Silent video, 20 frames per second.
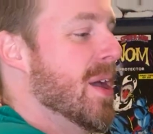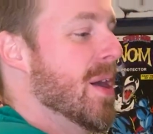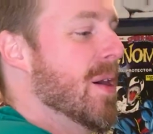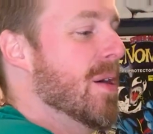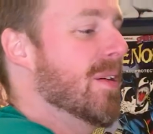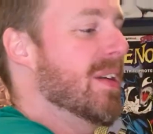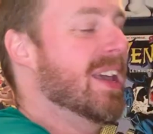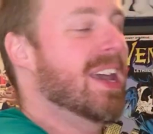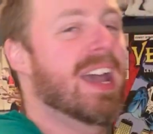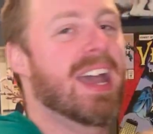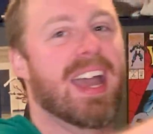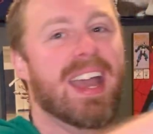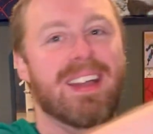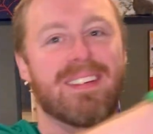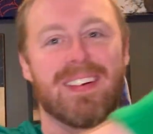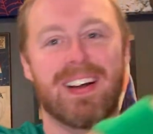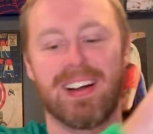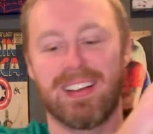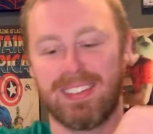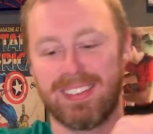Okay,
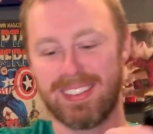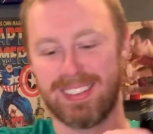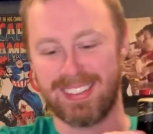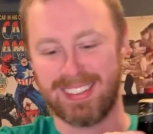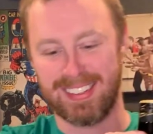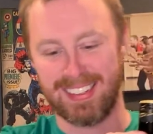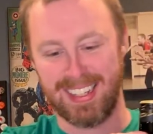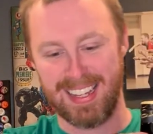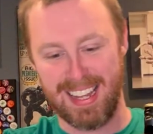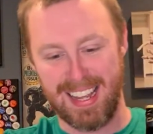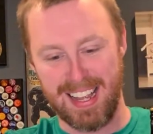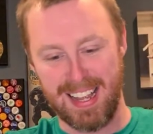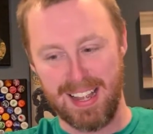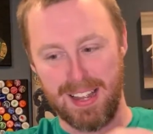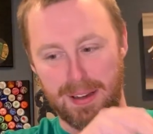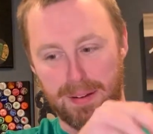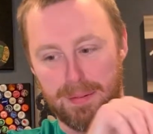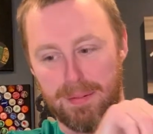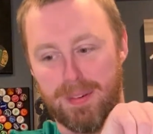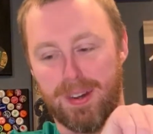well,
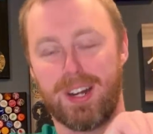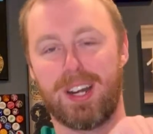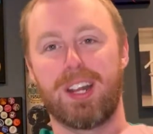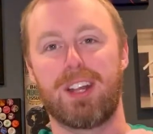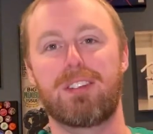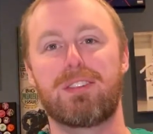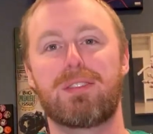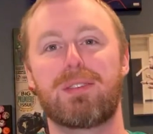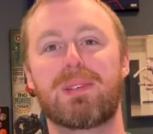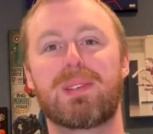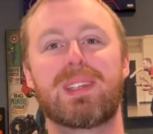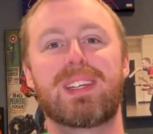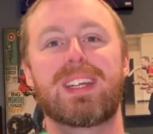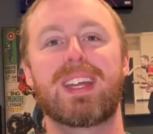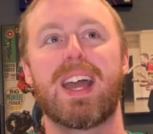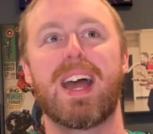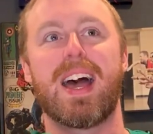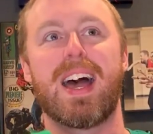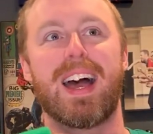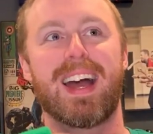we're gonna do
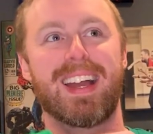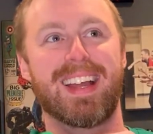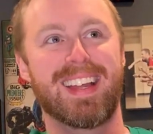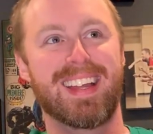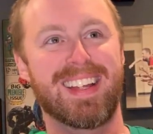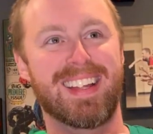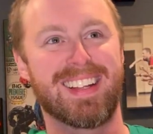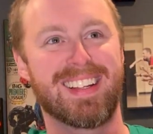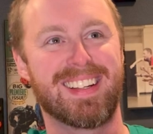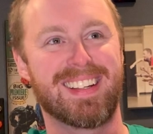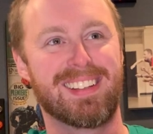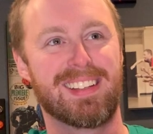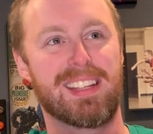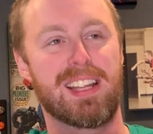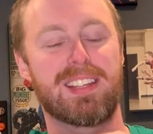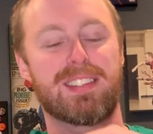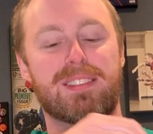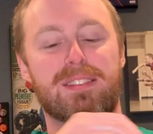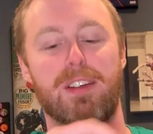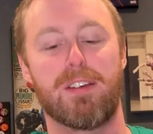the
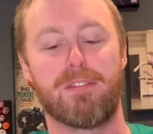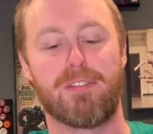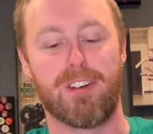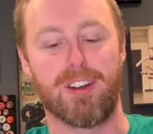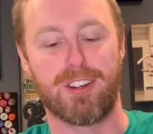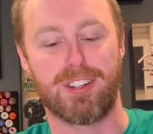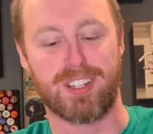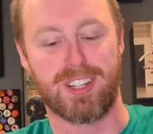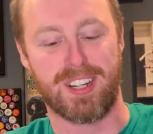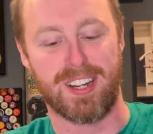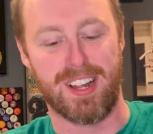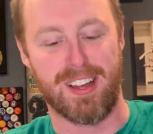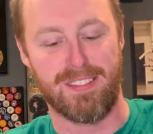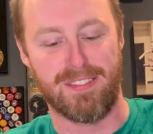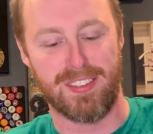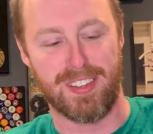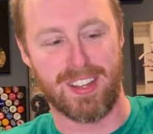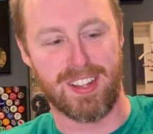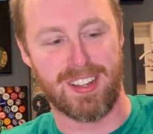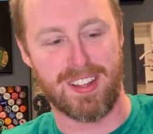this version
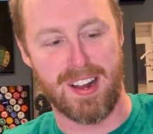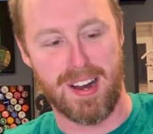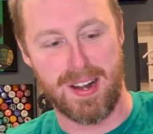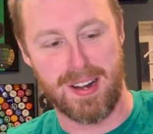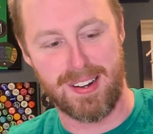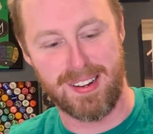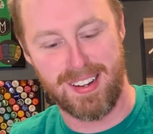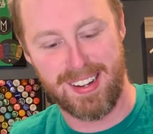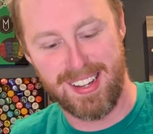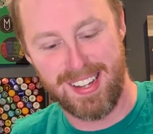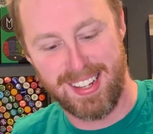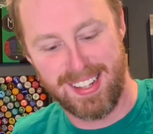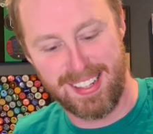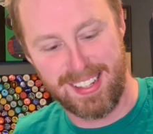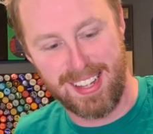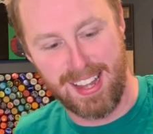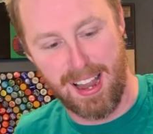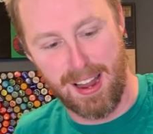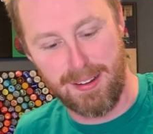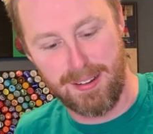of the car.
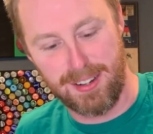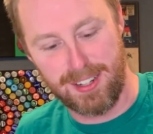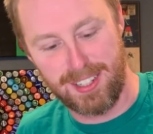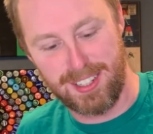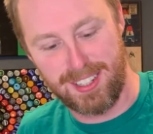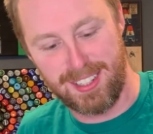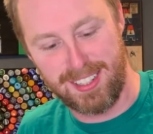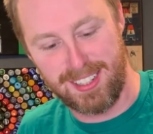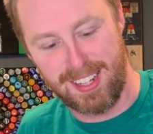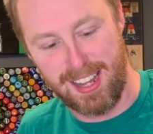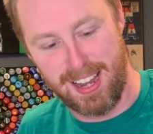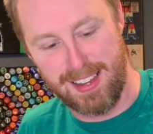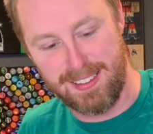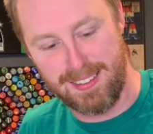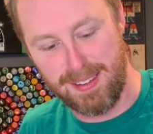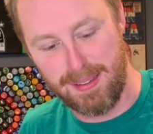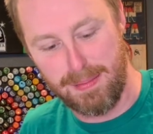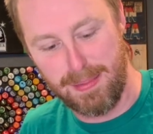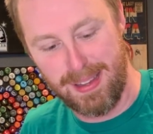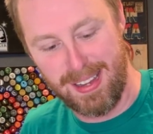The Irish, the
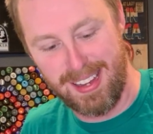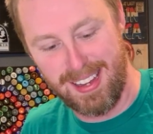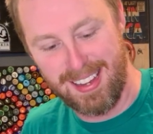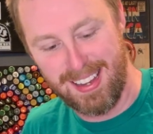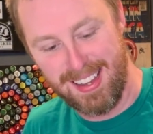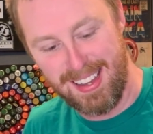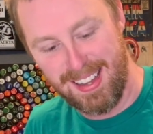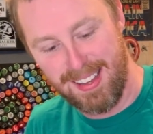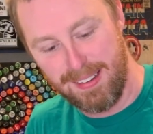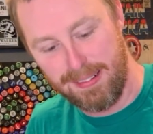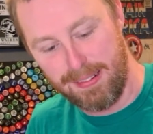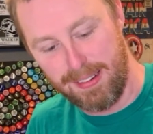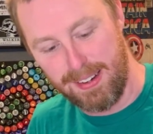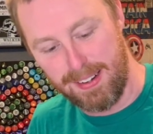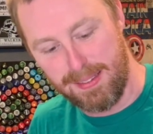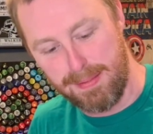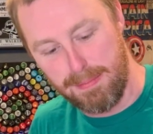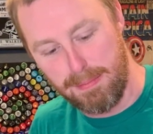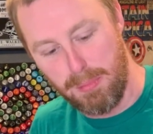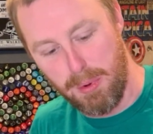ICB, where
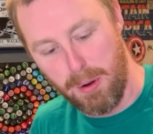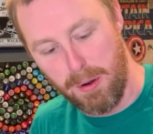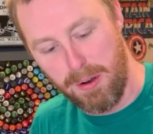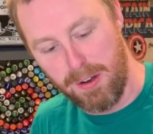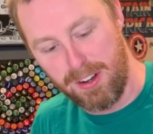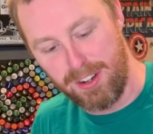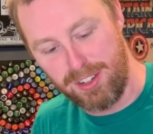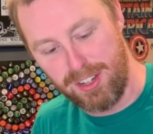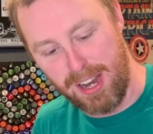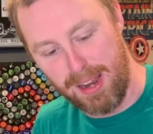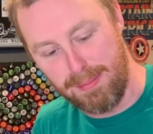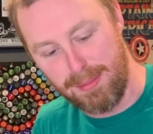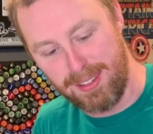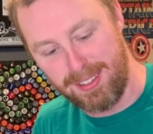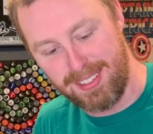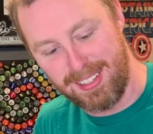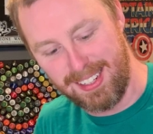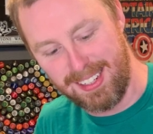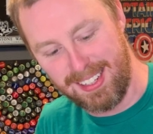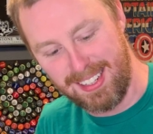it's more
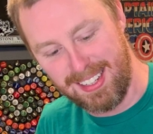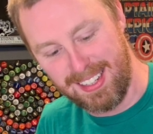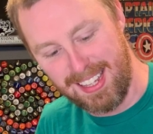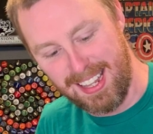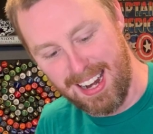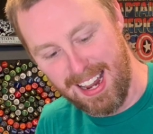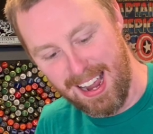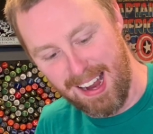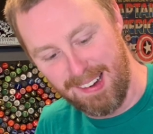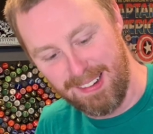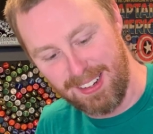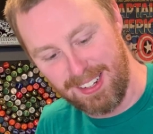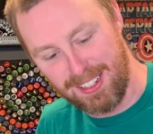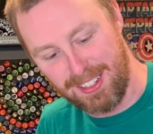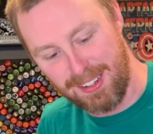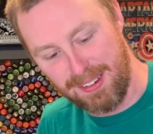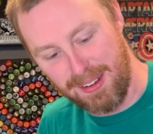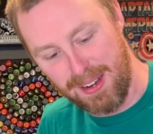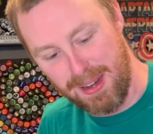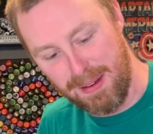Jameson than Irish
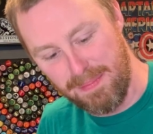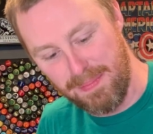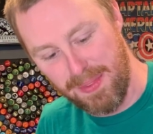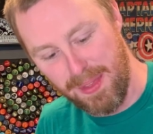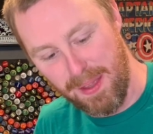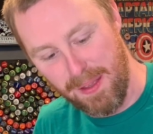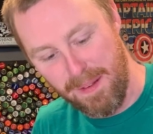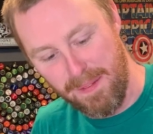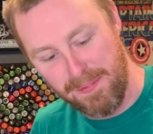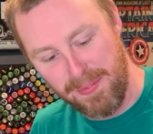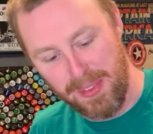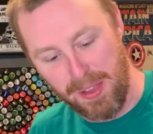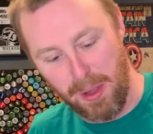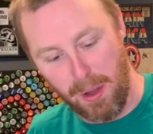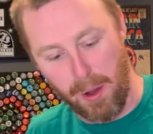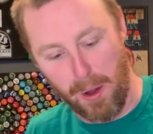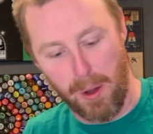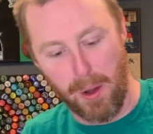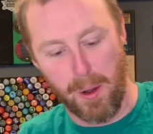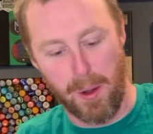cream.
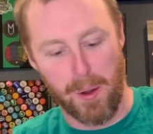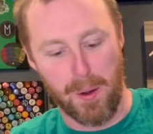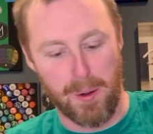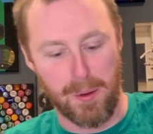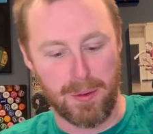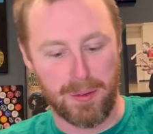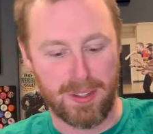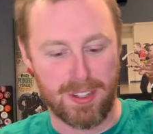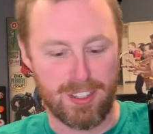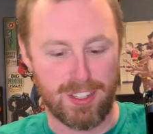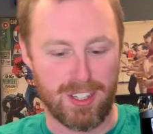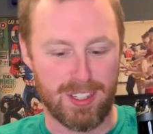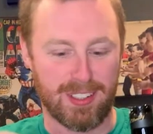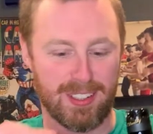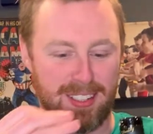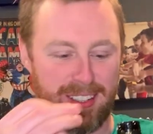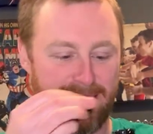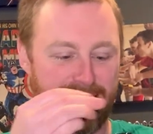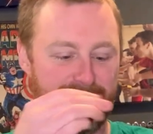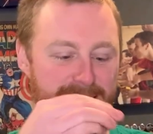Holy
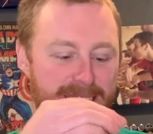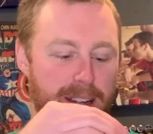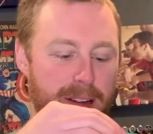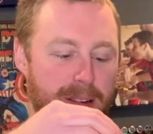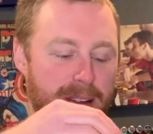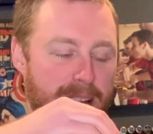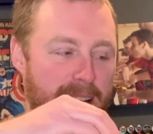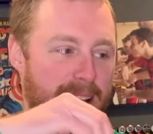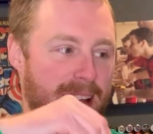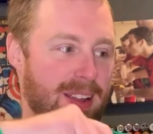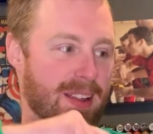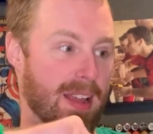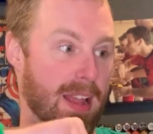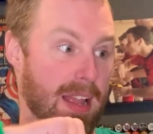Jesus. Okay.